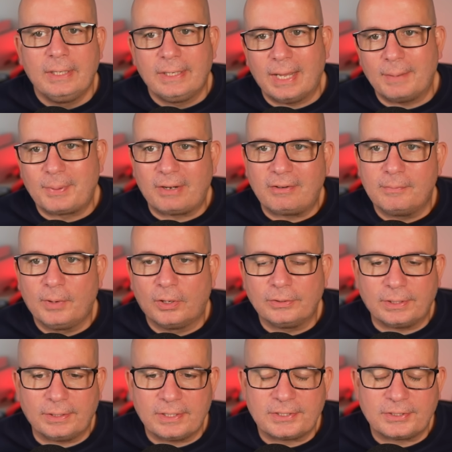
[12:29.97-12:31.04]
Now bear in mind
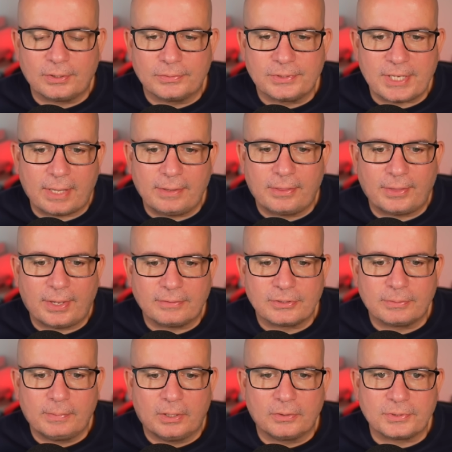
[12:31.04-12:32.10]
that this is on
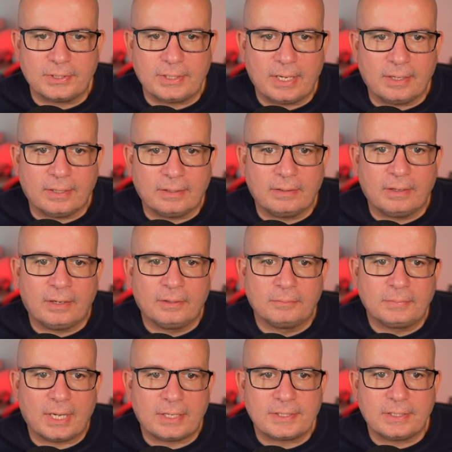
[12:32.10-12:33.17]
10,000 miles a year, and I'm
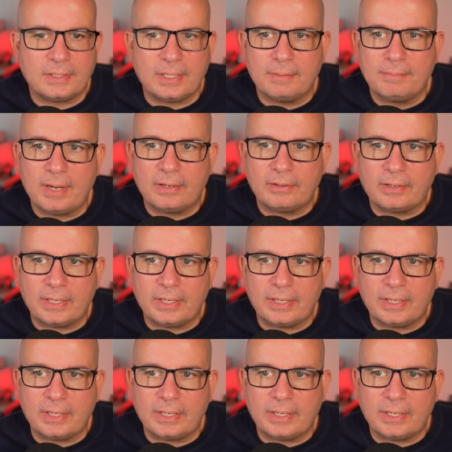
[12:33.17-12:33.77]
guessing the Emira